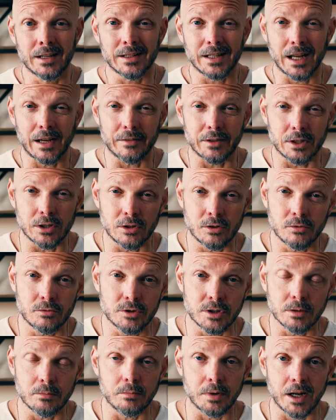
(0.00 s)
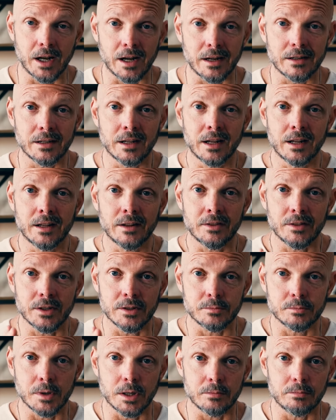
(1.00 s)
to have a huge impact,
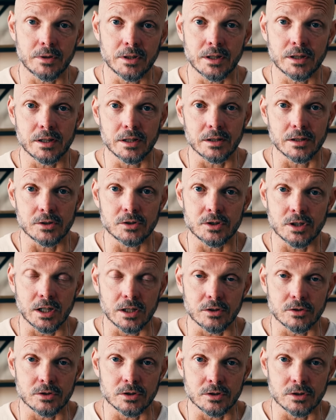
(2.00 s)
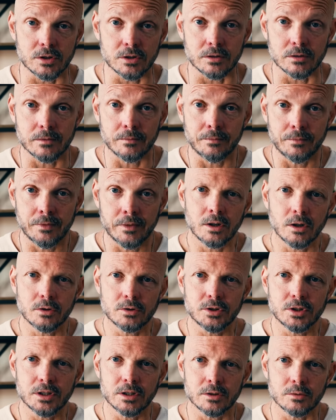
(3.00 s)
this might be the thing that changes you.
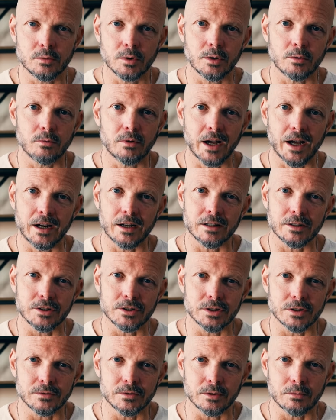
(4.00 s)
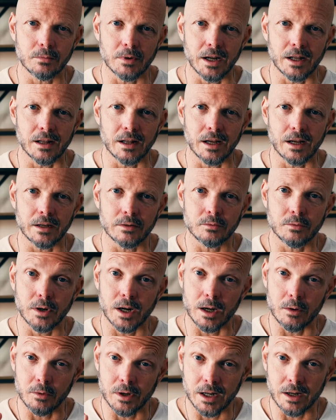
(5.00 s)
Coaching is what radically shifted my life. When
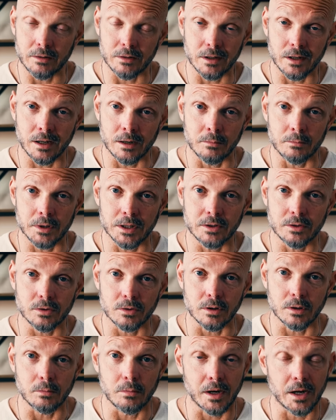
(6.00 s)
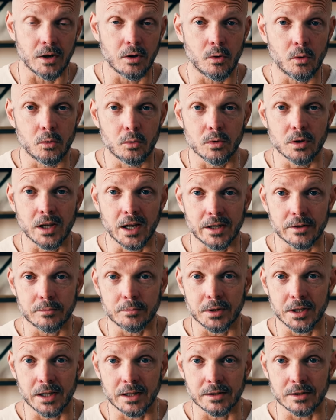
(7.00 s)
I went out and got a mentor, my whole life
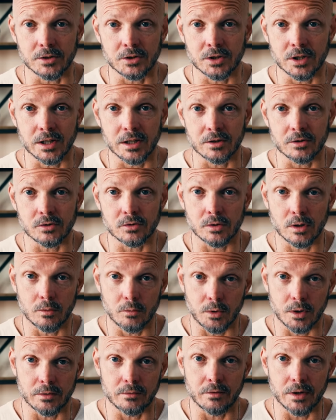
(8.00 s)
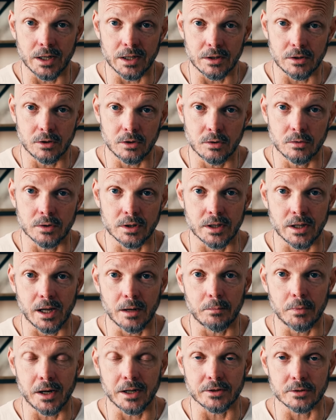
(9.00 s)
began to change. So I want to invite you into
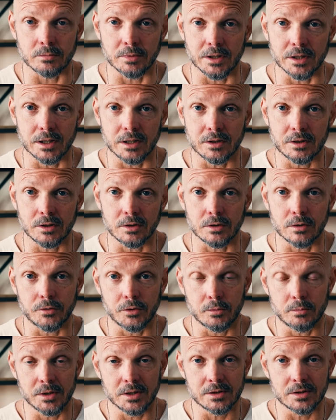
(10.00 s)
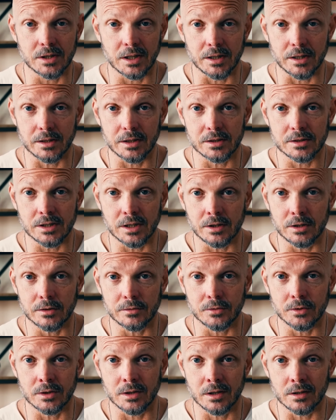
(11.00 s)
that possibility too. If you've been stuck in this area
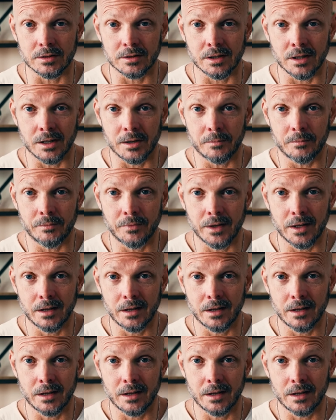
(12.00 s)
for a long time,